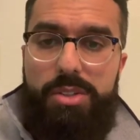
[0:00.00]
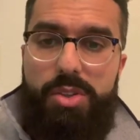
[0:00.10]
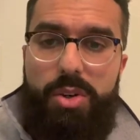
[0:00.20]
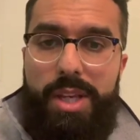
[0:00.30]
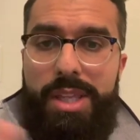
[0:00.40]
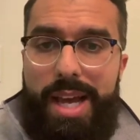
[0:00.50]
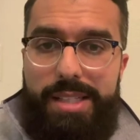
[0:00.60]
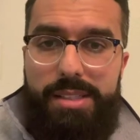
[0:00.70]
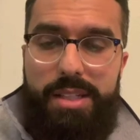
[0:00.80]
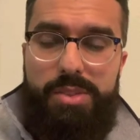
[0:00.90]
So in
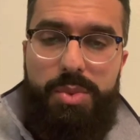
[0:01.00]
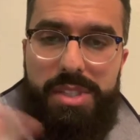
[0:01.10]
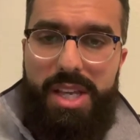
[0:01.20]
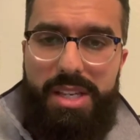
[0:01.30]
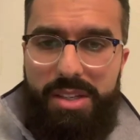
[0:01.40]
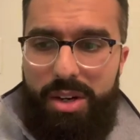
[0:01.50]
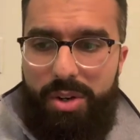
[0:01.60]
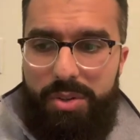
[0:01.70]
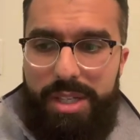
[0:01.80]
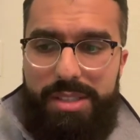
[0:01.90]
that sense, we say, you
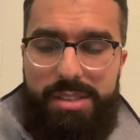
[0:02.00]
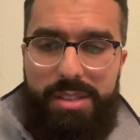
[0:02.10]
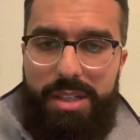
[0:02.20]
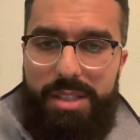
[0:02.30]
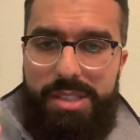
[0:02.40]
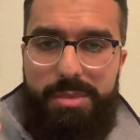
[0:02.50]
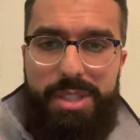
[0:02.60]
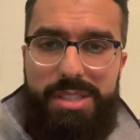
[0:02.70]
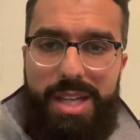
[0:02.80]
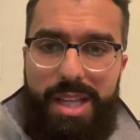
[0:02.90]
know, it's
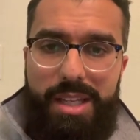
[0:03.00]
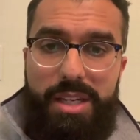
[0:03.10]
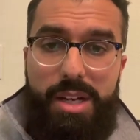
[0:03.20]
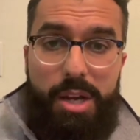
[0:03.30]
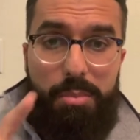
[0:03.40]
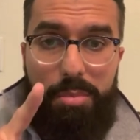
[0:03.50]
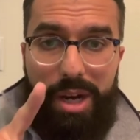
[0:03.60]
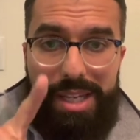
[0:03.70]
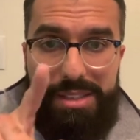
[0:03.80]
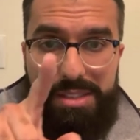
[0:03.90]
CBD is dilated,
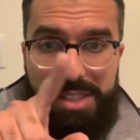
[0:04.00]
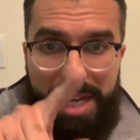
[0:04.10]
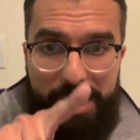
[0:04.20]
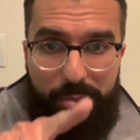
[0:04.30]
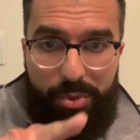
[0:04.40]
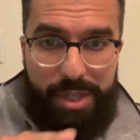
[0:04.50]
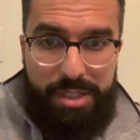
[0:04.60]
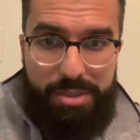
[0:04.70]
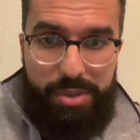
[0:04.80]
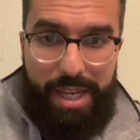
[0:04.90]
but it's
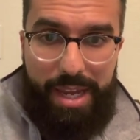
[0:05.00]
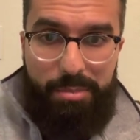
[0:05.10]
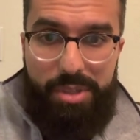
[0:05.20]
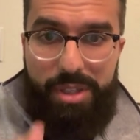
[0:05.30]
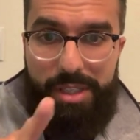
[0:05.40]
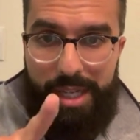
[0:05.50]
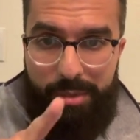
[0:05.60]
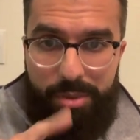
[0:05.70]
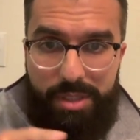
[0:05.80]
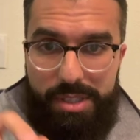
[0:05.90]
tapering to the ampulla, and the
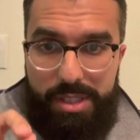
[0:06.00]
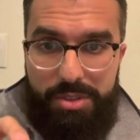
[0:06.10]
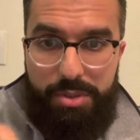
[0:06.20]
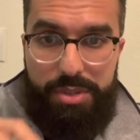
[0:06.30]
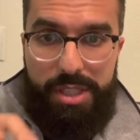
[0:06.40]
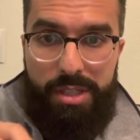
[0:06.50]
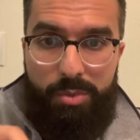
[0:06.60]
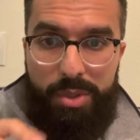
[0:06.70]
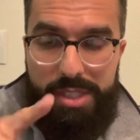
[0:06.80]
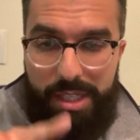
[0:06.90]
ampulla is in the
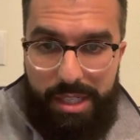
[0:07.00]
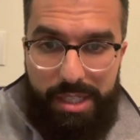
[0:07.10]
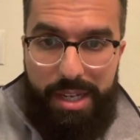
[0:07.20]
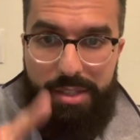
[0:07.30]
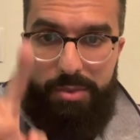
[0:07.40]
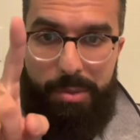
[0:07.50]
duodenum where it's going to connect.